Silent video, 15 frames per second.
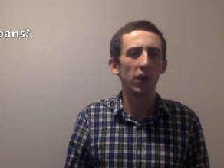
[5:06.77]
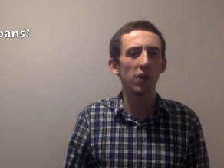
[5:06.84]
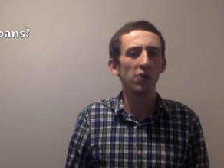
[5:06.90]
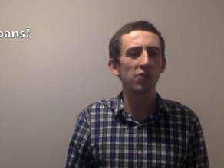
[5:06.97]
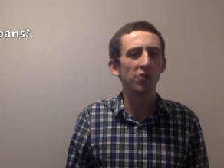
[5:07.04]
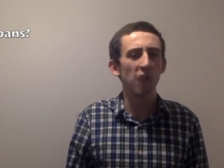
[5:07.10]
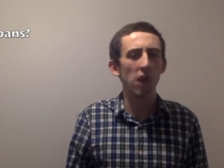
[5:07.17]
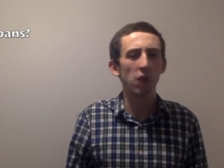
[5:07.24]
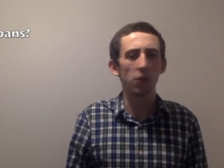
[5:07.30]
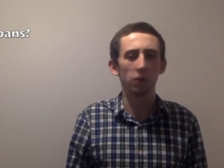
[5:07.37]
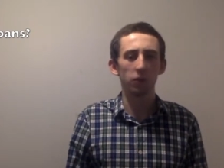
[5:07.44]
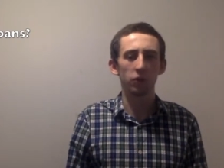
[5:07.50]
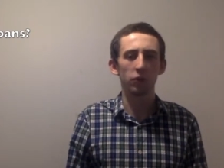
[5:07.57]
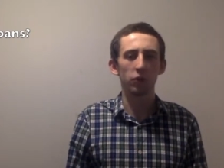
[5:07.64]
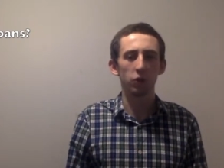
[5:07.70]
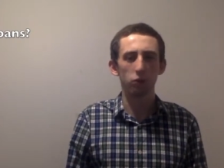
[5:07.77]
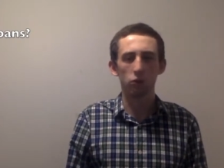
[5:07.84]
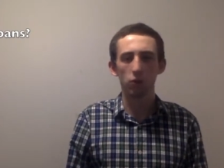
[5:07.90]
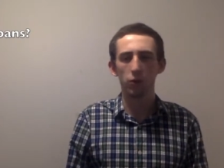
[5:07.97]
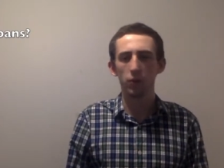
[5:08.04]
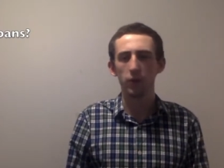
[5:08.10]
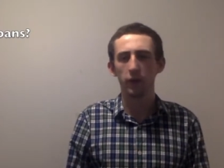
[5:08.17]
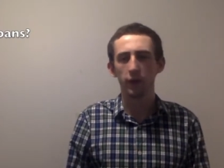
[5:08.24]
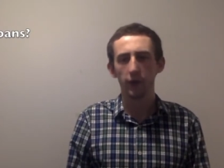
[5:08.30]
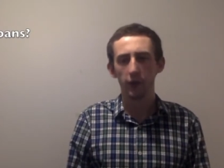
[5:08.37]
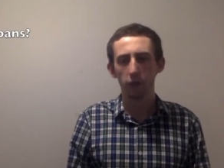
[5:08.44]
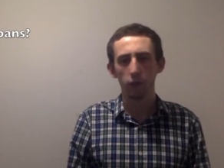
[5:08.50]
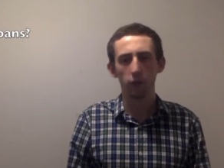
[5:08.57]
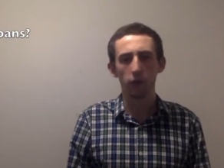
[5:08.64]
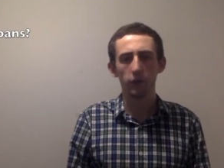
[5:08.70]
ourselves groan
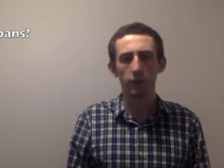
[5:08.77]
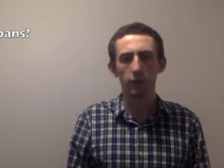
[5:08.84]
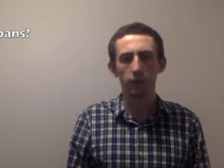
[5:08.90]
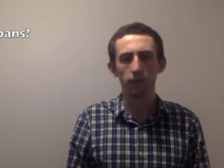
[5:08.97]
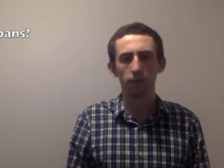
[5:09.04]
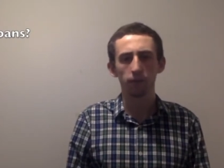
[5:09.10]
inwardly.